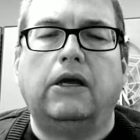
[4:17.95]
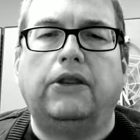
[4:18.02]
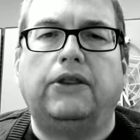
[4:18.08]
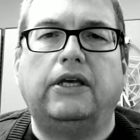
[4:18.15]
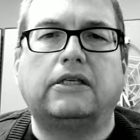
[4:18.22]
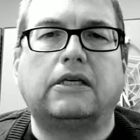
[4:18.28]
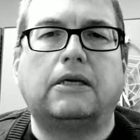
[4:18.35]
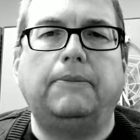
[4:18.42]

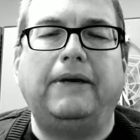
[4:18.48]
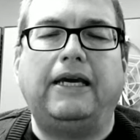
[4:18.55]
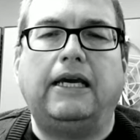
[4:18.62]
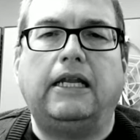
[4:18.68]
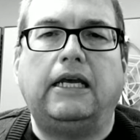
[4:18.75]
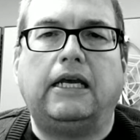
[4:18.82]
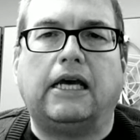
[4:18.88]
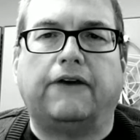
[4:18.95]
This could be
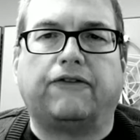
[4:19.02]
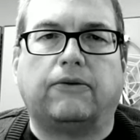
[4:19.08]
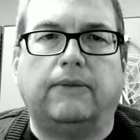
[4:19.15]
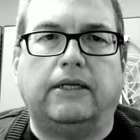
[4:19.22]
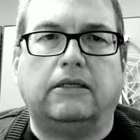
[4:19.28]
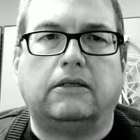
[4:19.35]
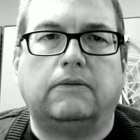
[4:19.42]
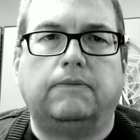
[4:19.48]
any
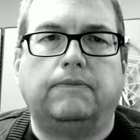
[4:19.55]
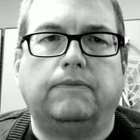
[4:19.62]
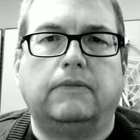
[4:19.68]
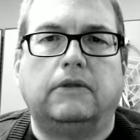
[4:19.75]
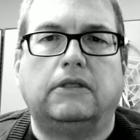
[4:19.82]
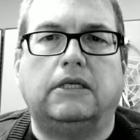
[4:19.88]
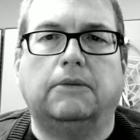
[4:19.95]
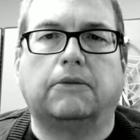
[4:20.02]
government,
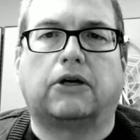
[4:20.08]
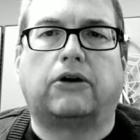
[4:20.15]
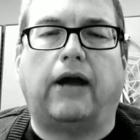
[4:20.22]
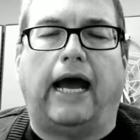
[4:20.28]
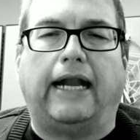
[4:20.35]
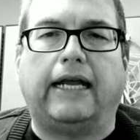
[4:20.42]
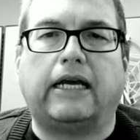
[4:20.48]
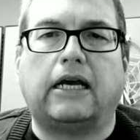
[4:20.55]

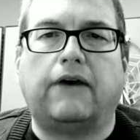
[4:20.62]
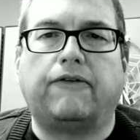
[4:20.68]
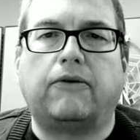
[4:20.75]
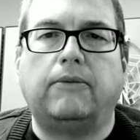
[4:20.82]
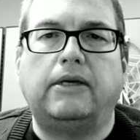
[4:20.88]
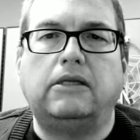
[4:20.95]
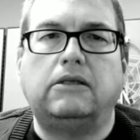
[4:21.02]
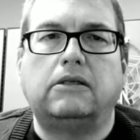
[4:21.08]
democratic
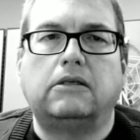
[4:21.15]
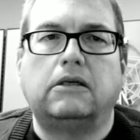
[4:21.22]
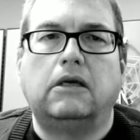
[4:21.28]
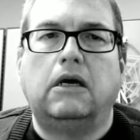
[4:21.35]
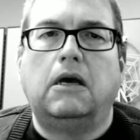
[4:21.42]
governments,